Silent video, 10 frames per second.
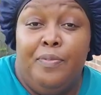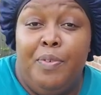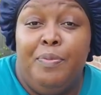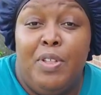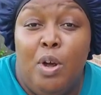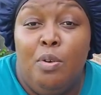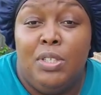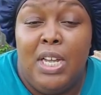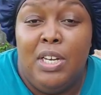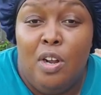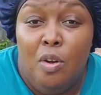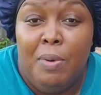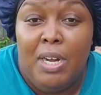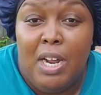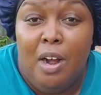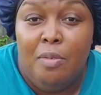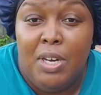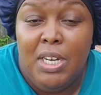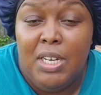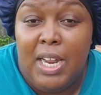For those that know, my dog
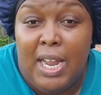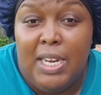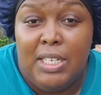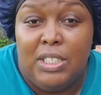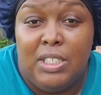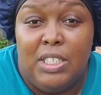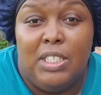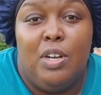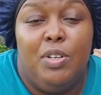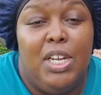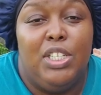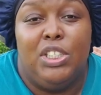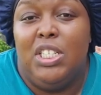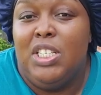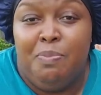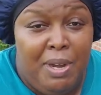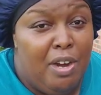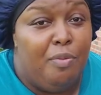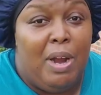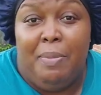Nina died this year. So, yeah, she's
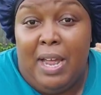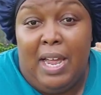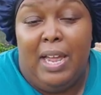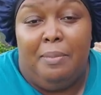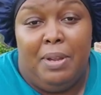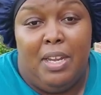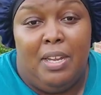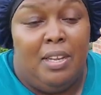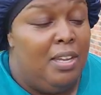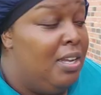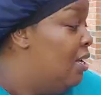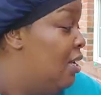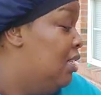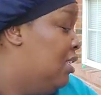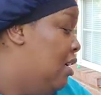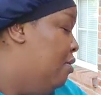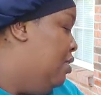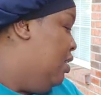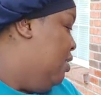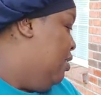buried right behind me.
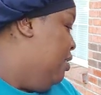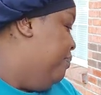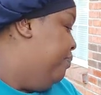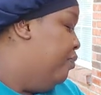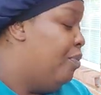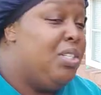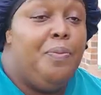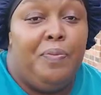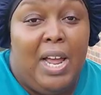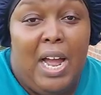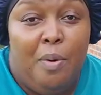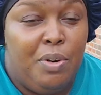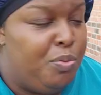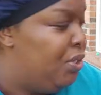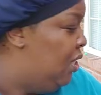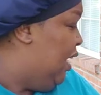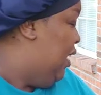So, with some flowers, which you